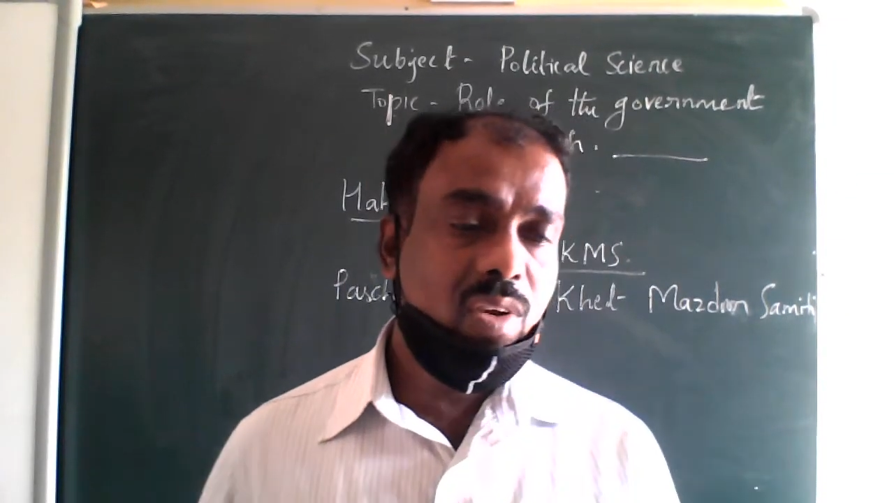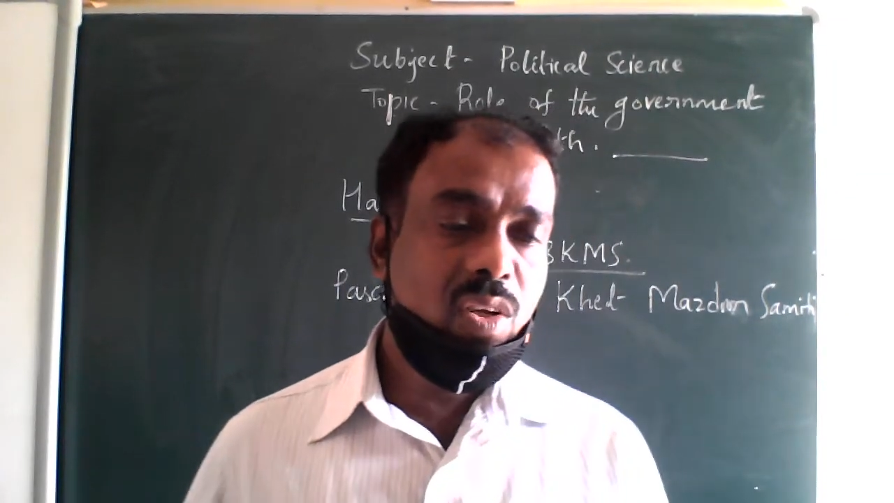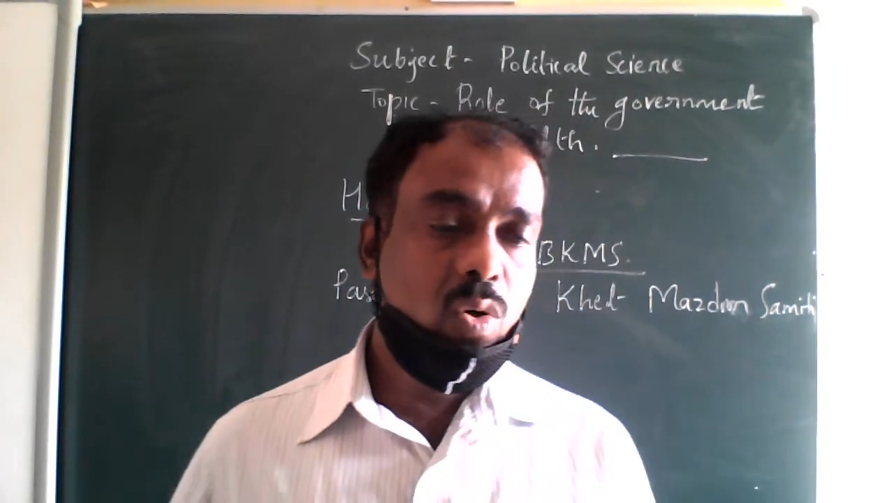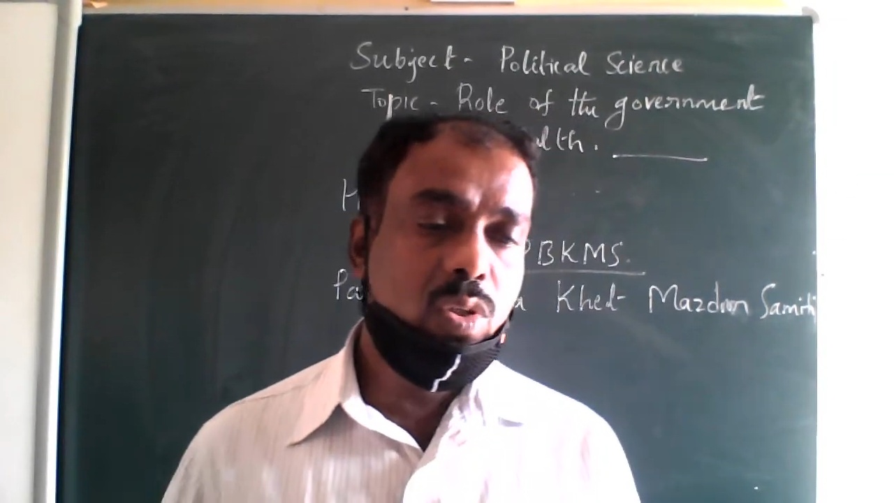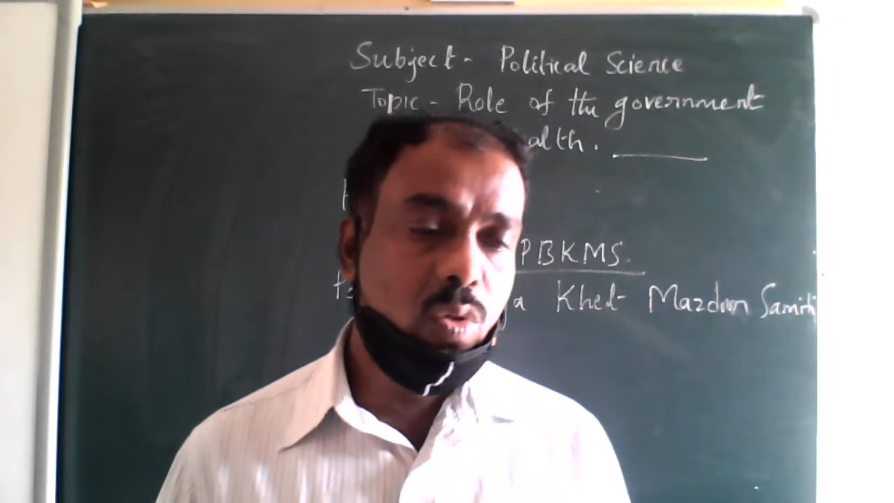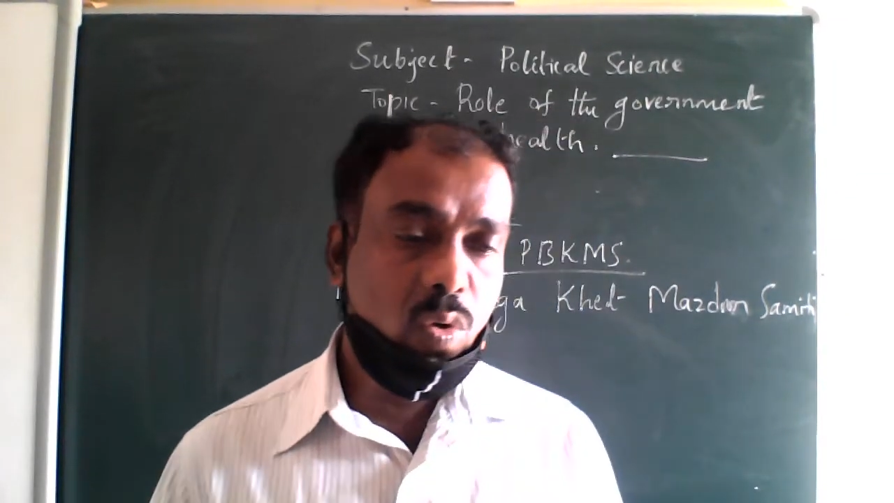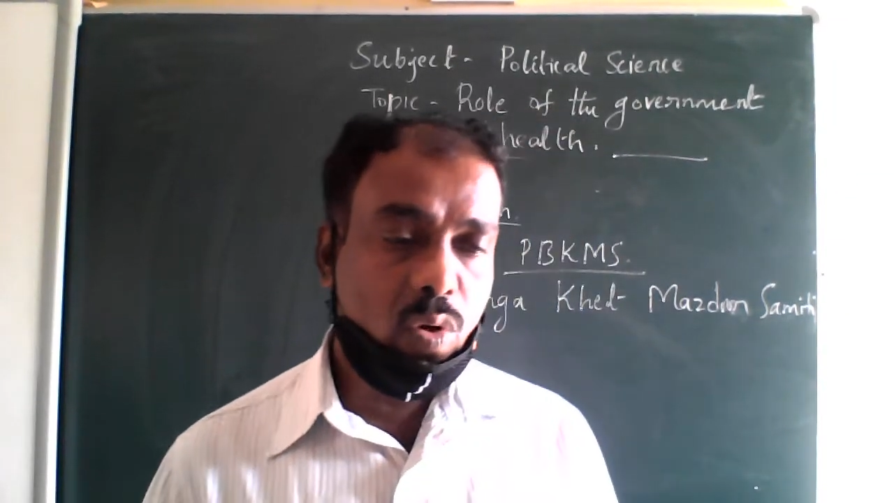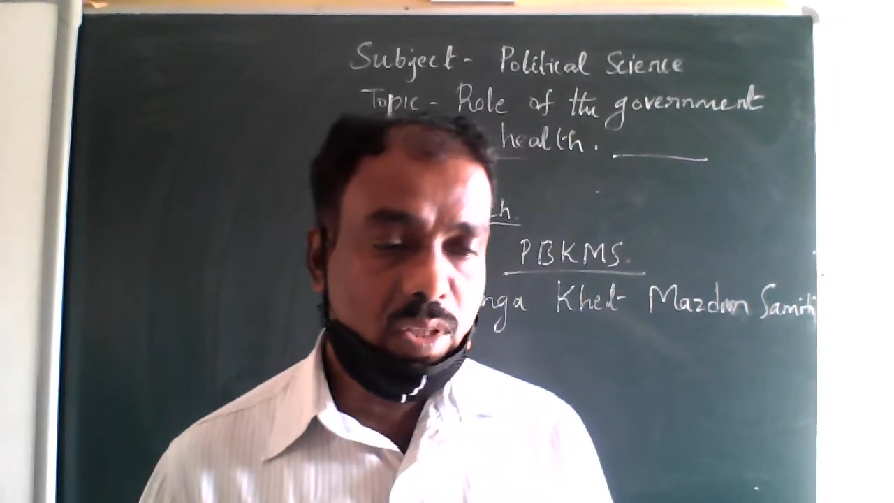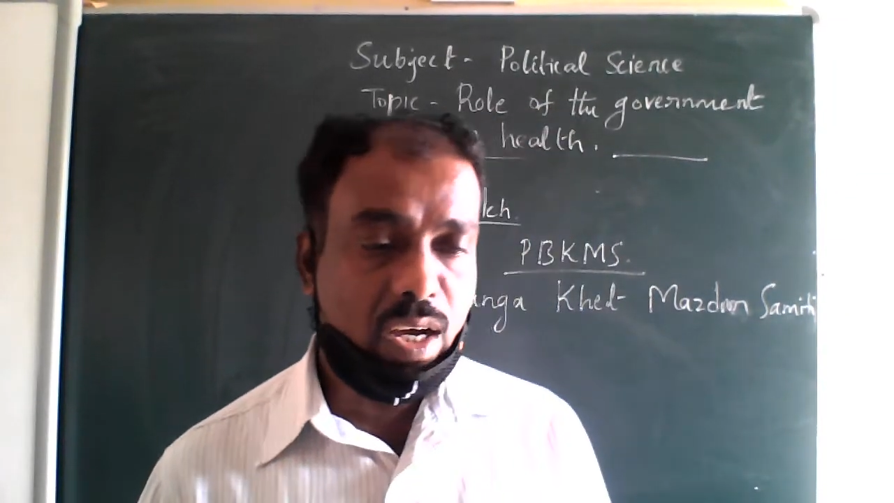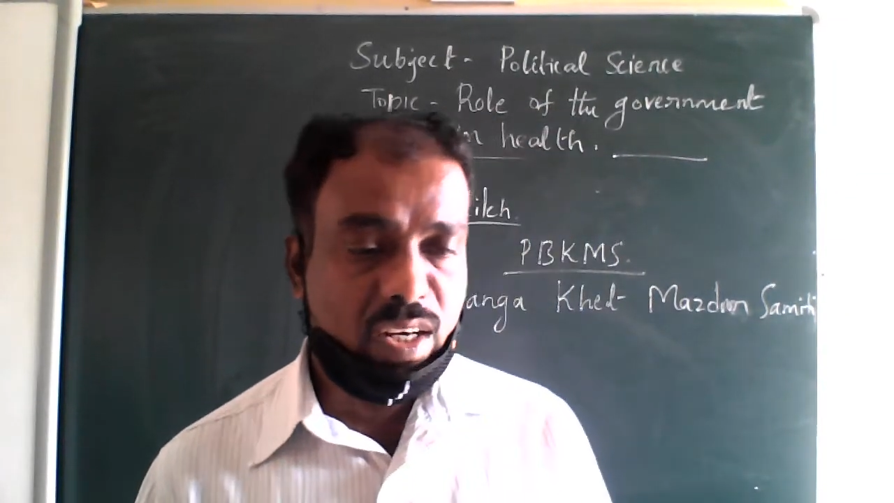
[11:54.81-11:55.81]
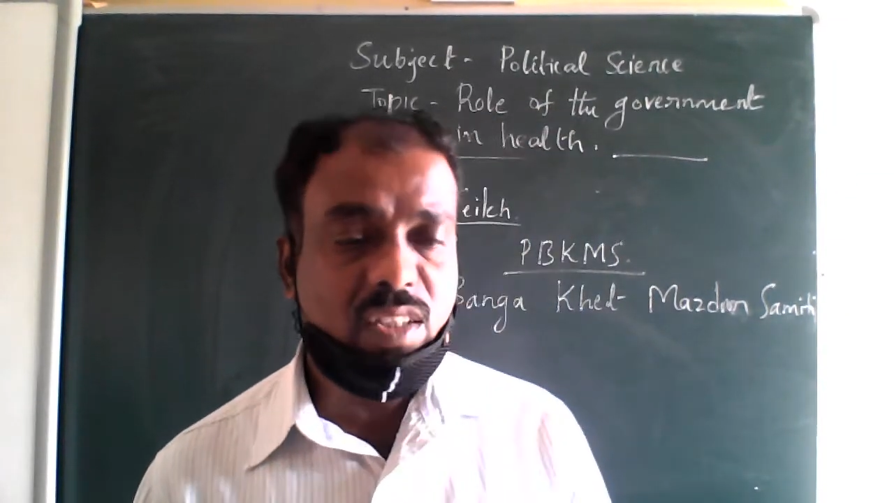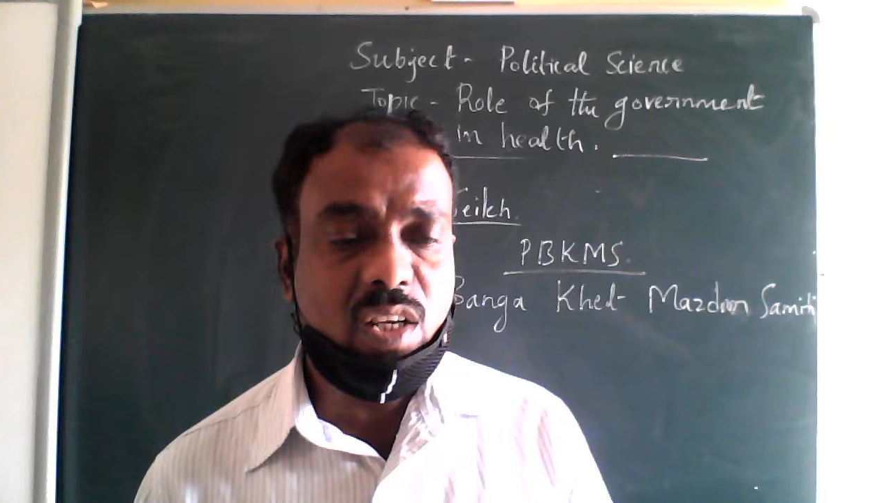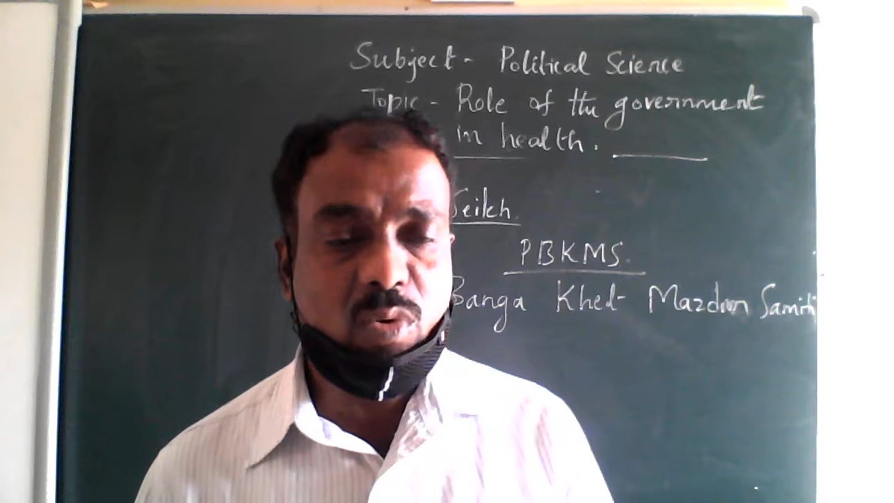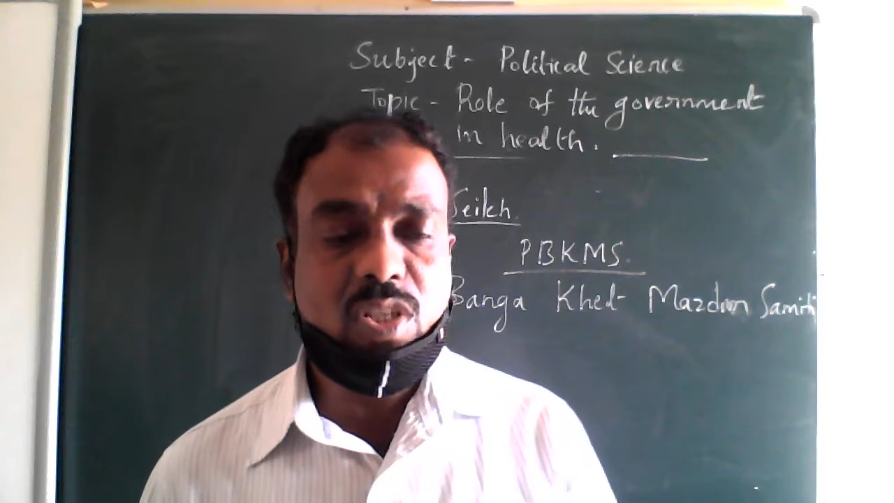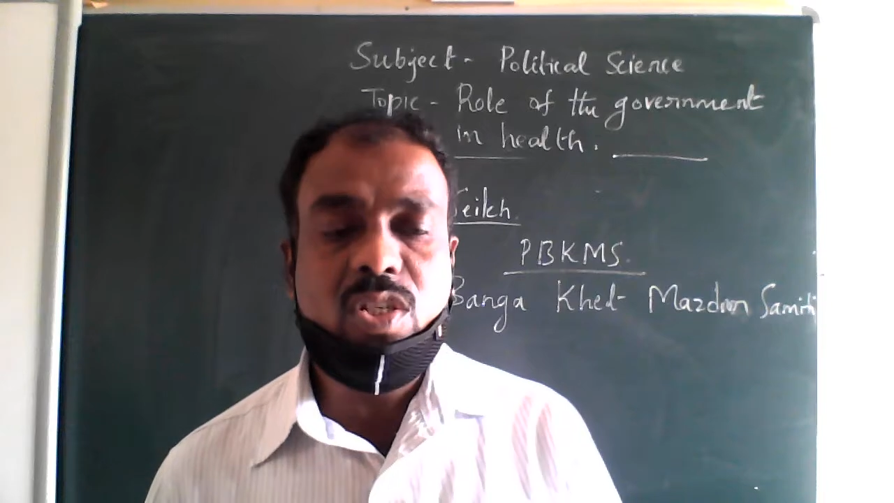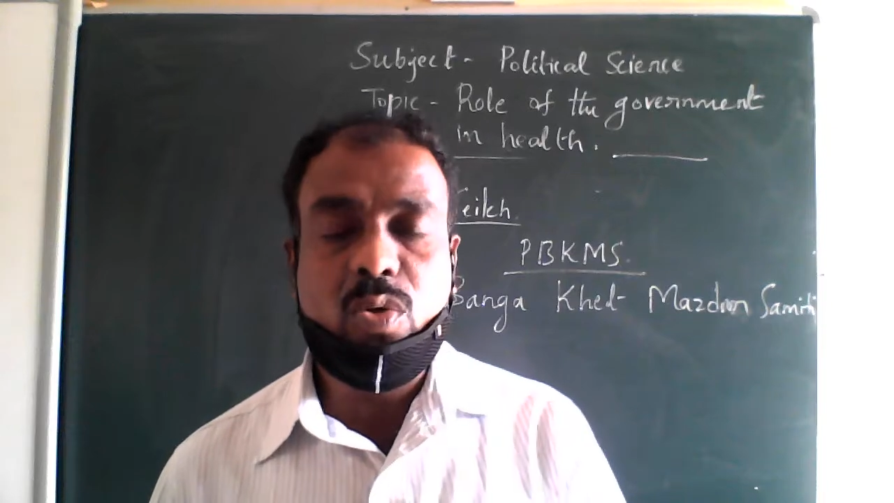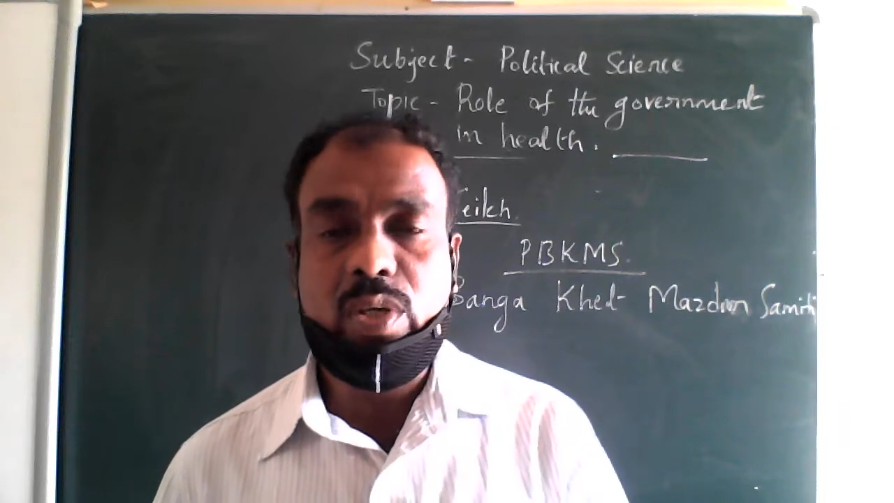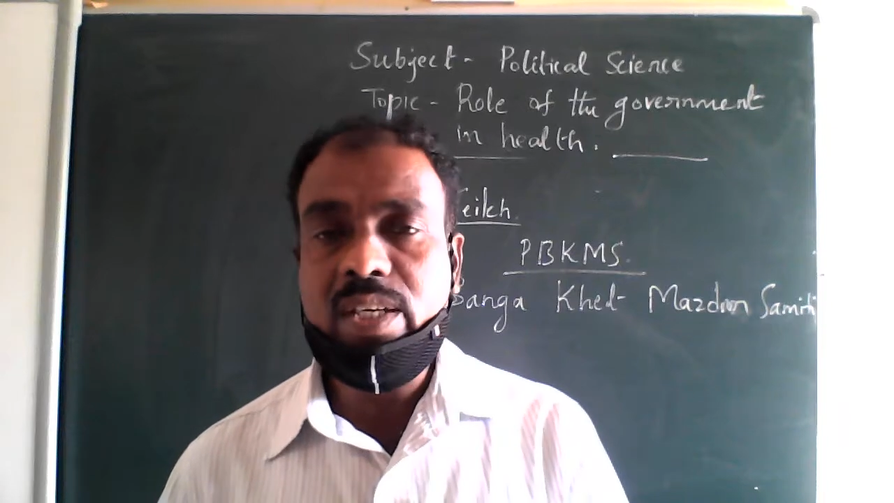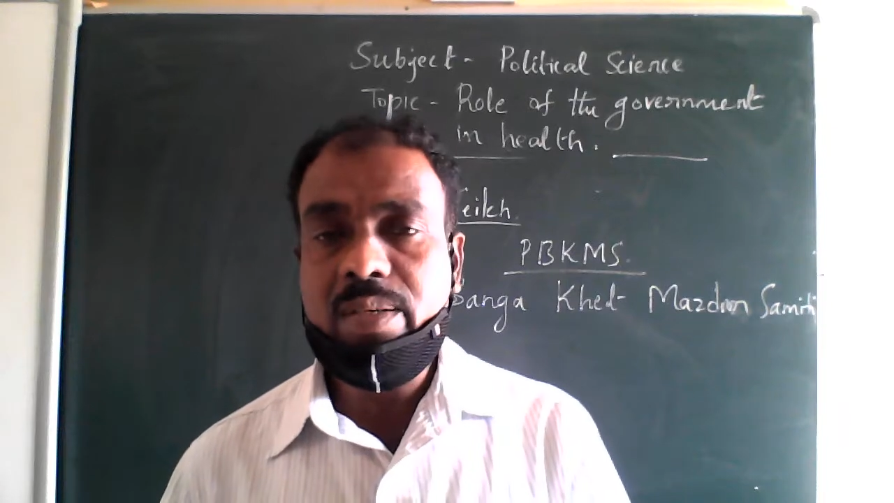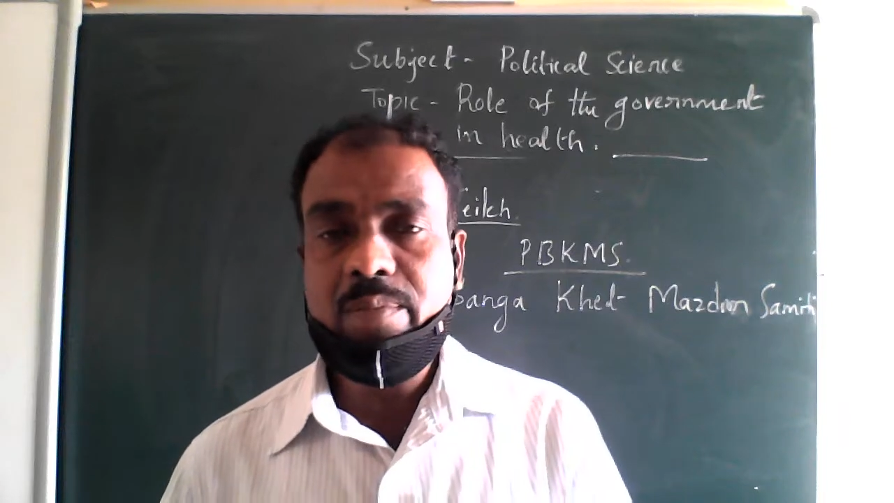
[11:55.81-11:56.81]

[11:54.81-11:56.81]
we will go through the another one story